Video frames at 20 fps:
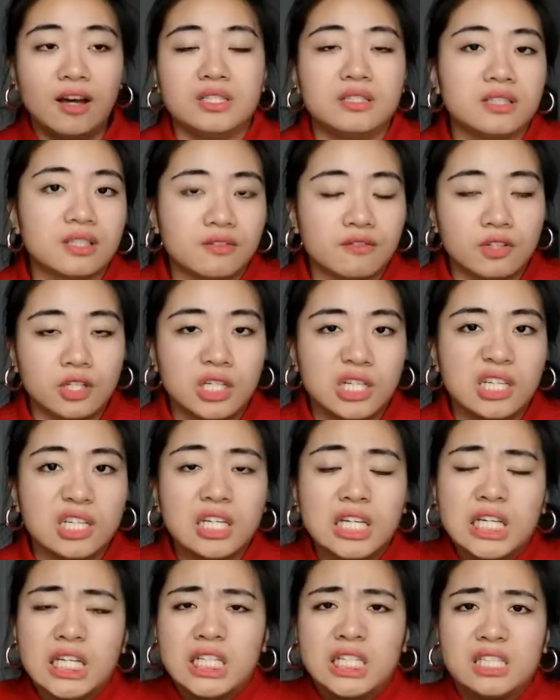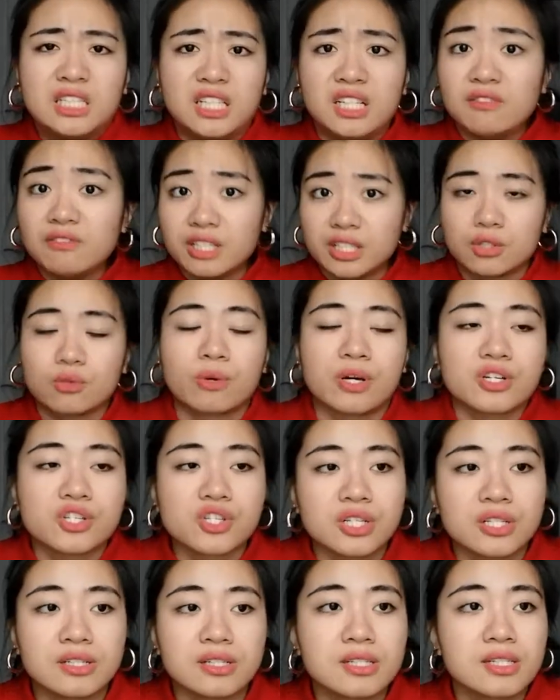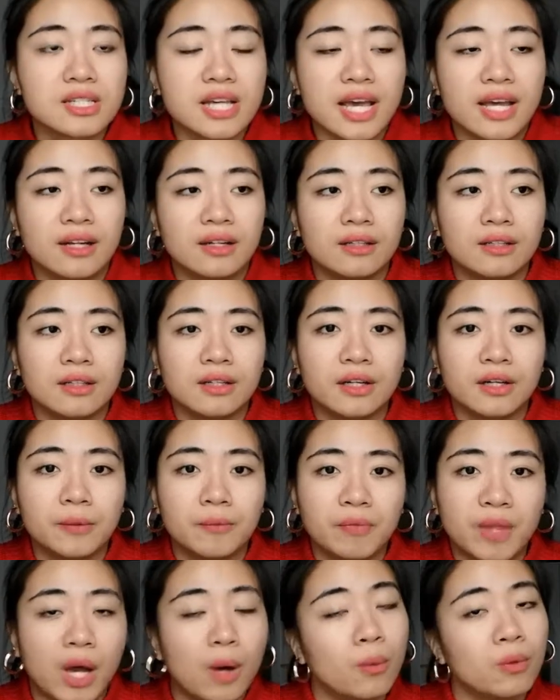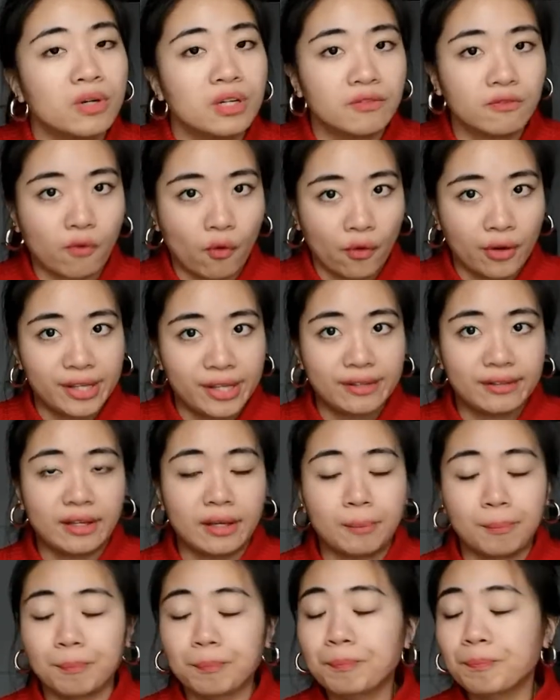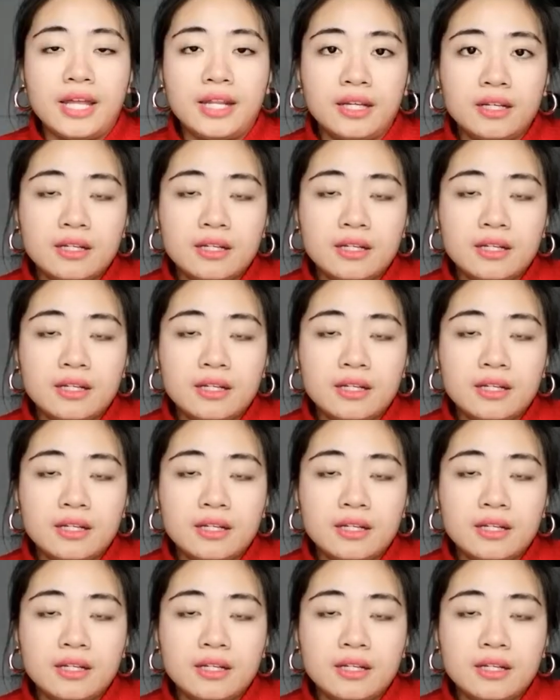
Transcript: These are very surface questions, and I would avoid them.